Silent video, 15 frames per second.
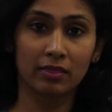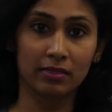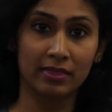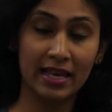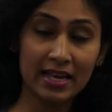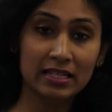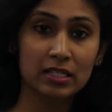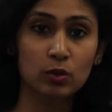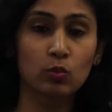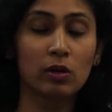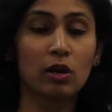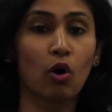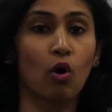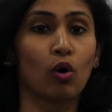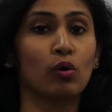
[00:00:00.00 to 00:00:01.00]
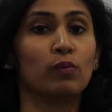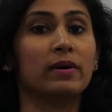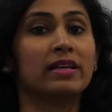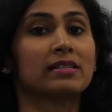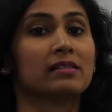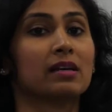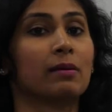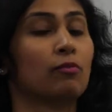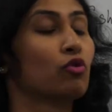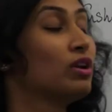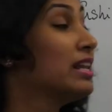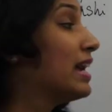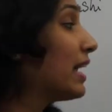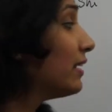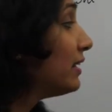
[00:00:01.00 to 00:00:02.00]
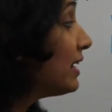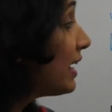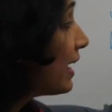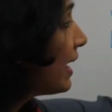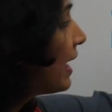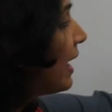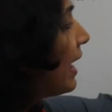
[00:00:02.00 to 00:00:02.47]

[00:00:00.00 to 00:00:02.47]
this will always come only at the